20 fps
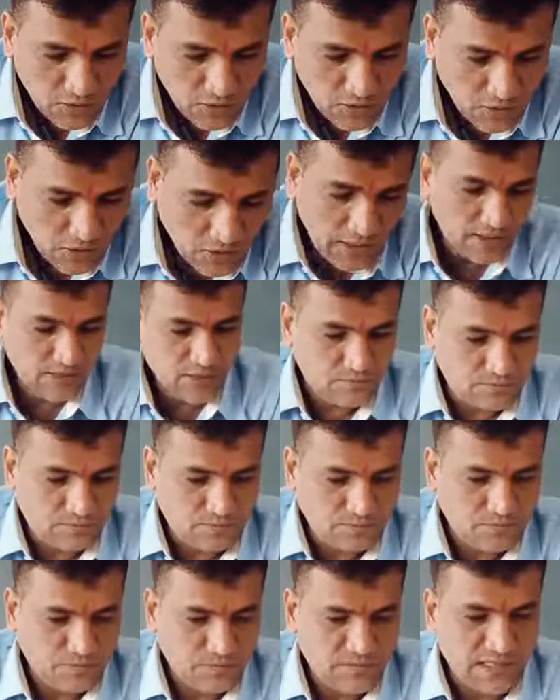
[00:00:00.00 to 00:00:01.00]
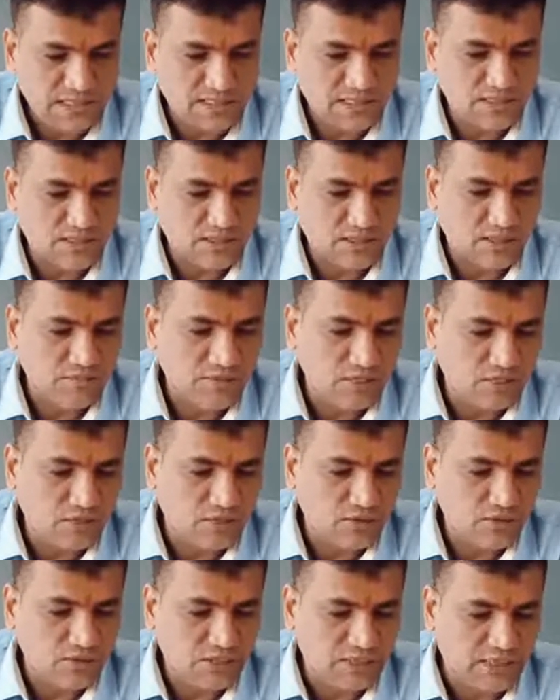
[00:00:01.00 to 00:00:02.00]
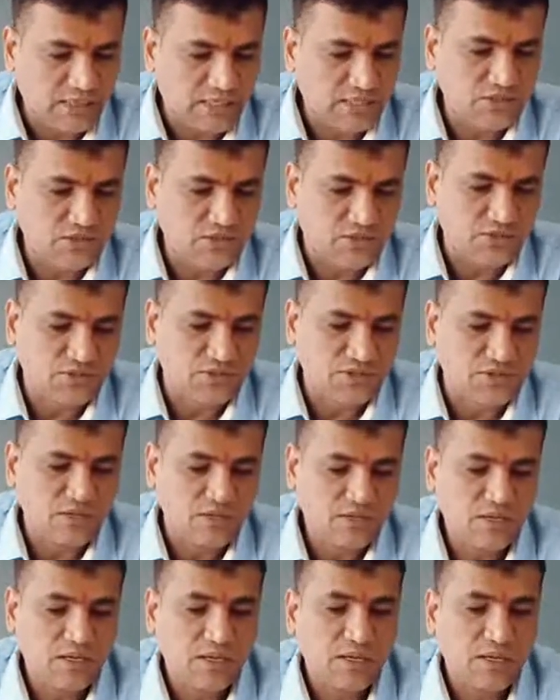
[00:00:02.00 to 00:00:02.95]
Okay. Next, coming on to the next question.